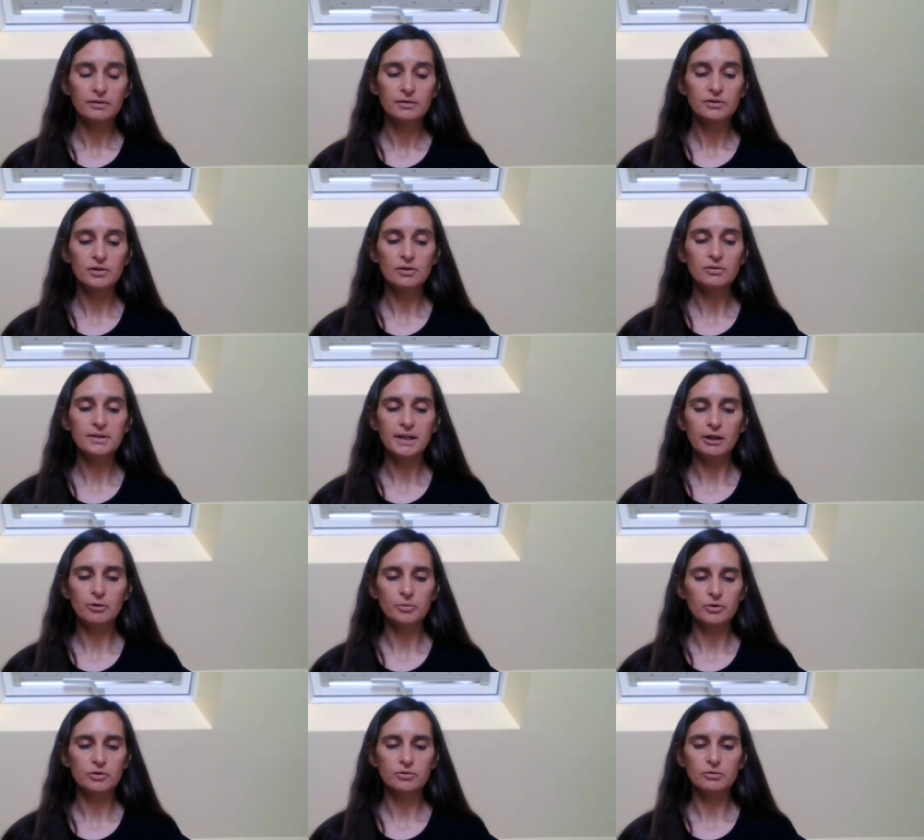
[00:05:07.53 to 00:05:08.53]
Soon
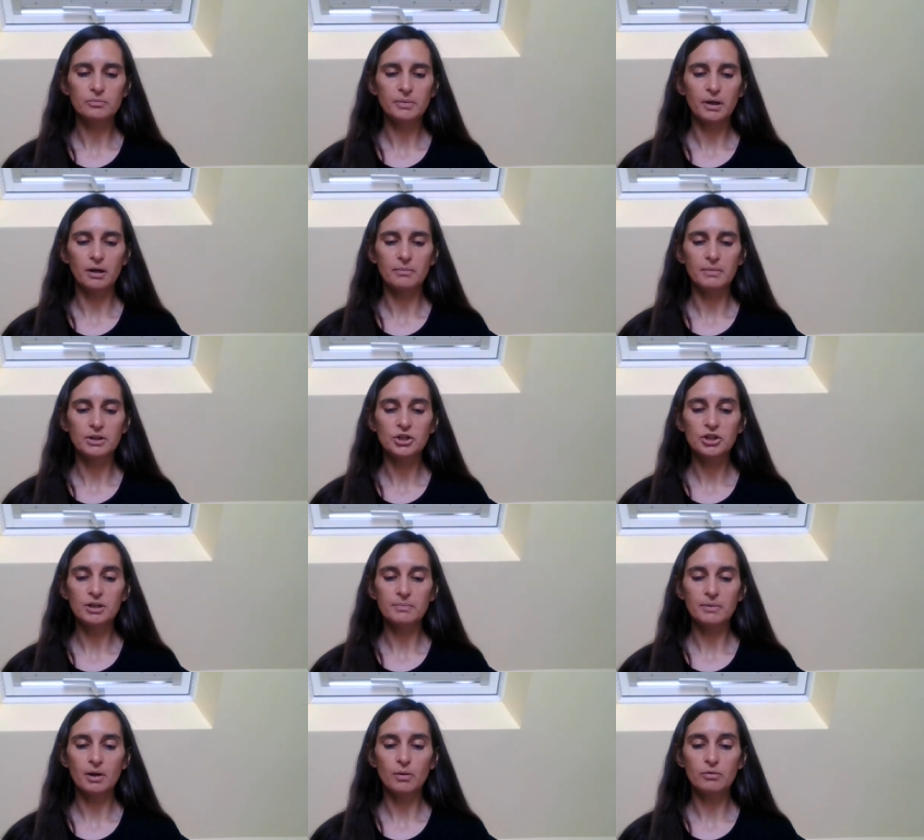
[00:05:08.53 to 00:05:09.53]
terrible storm come and
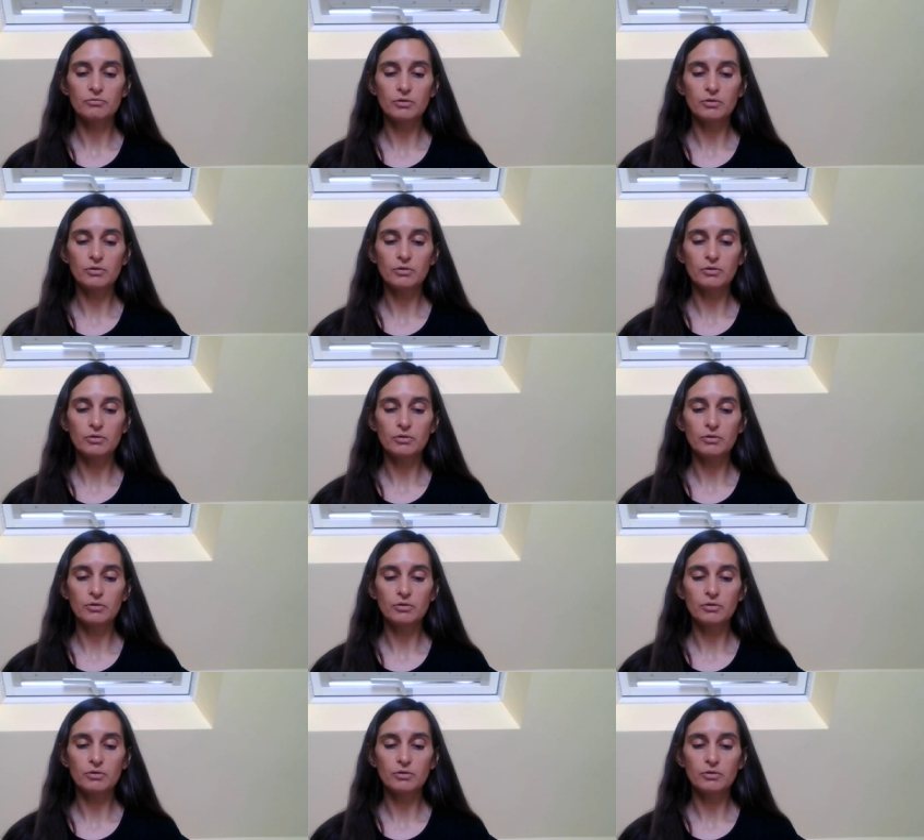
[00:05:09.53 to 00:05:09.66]
ship go on